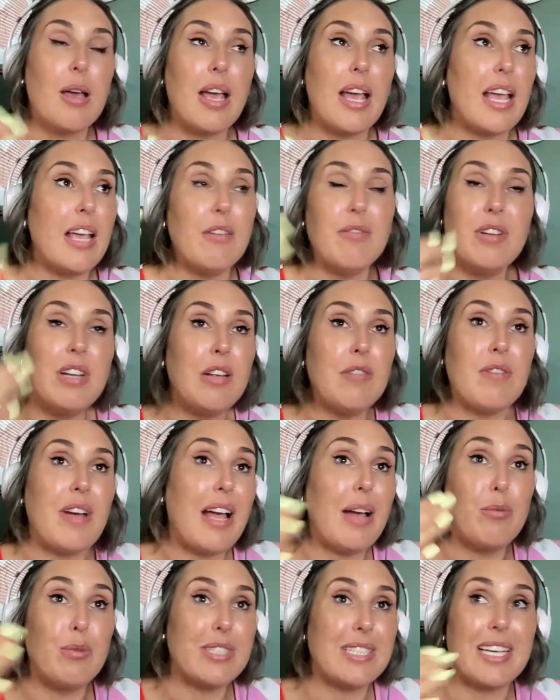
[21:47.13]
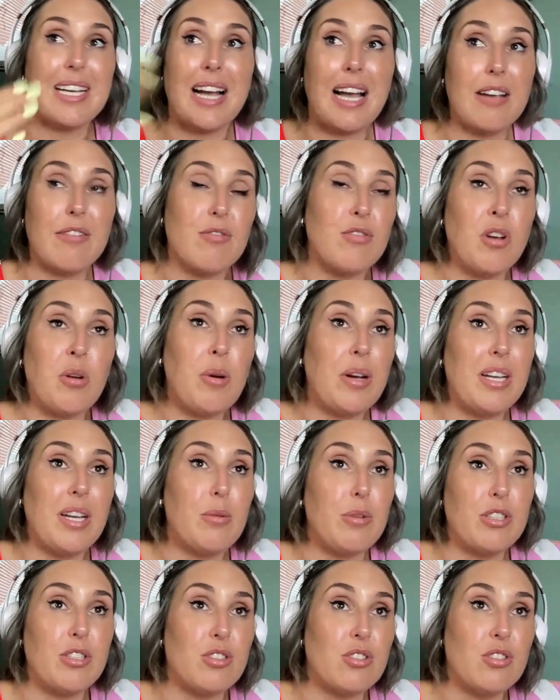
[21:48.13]
Even if I was like, I have no idea
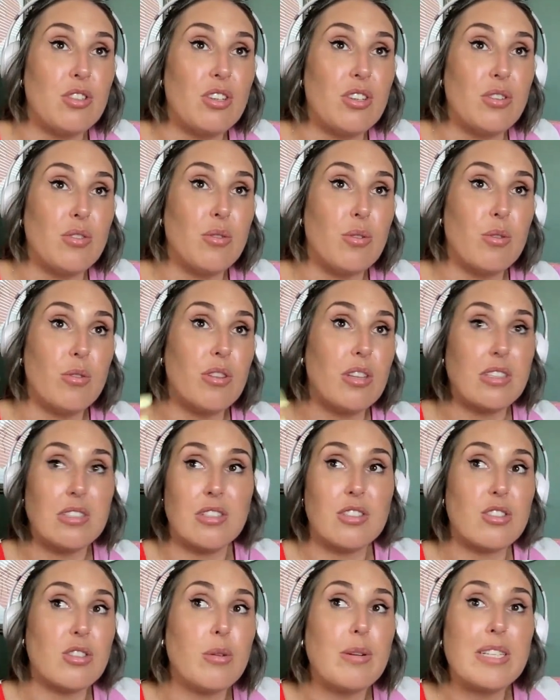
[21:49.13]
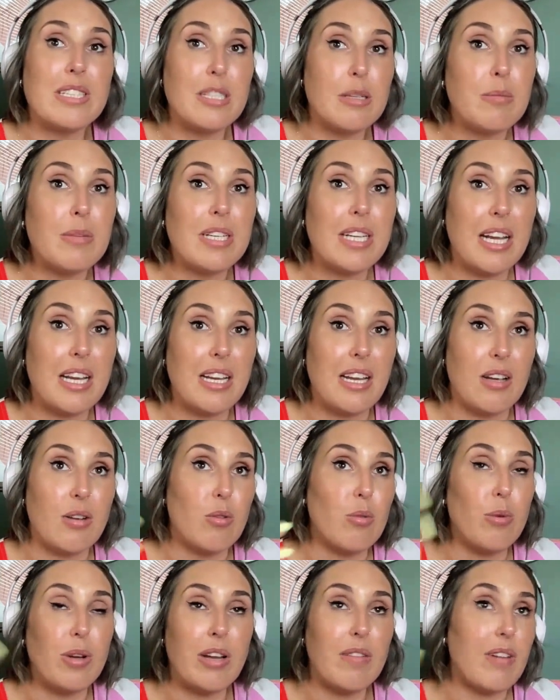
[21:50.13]
what to do, or this is so intimidating,
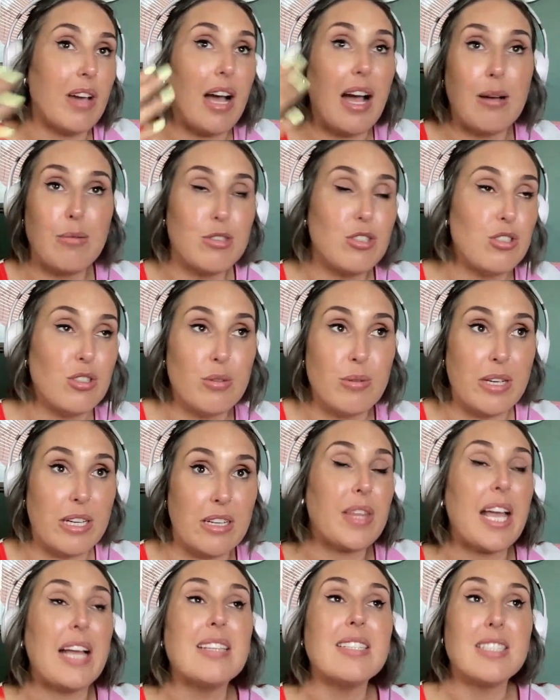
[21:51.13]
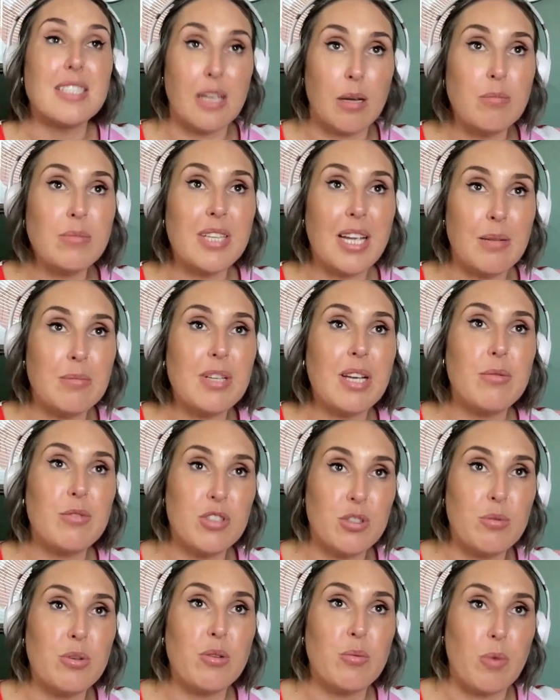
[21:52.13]
or whatever, I would do it. And sometimes I would
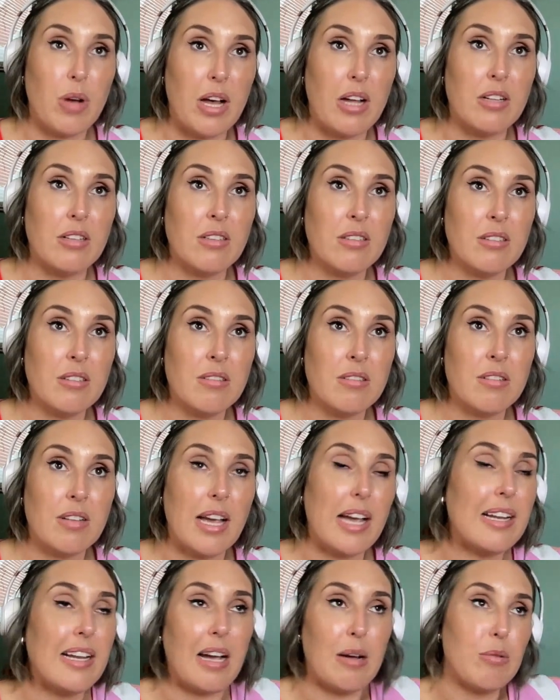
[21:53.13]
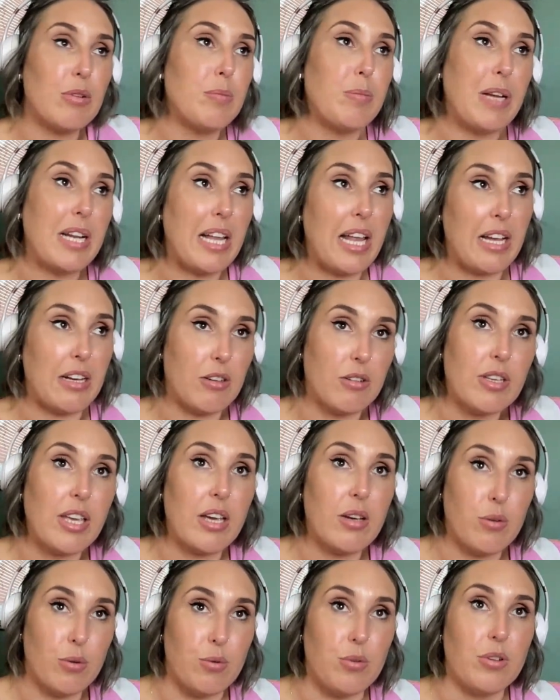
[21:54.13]
do it well, and I would be like, okay,
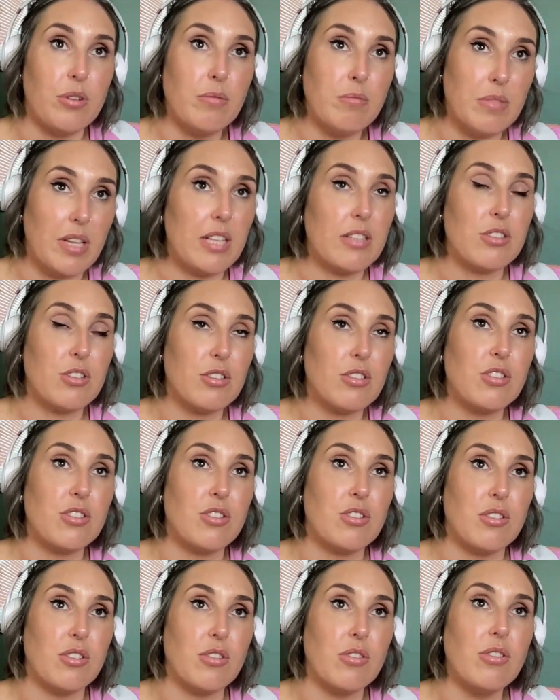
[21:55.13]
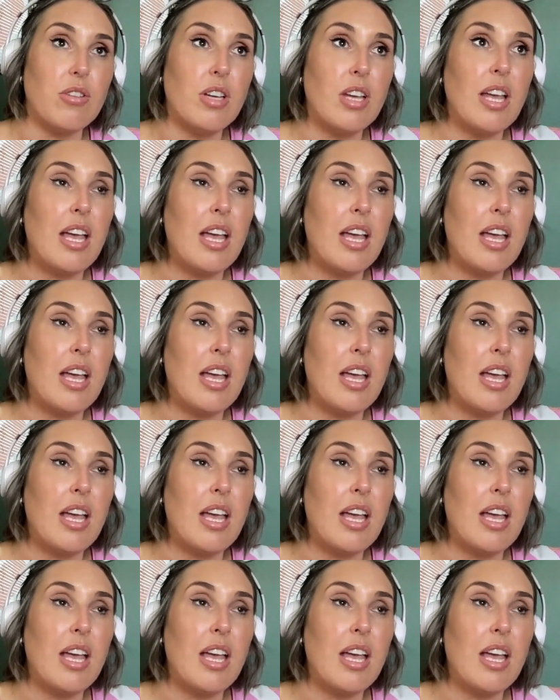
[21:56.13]
cool, that's good to know.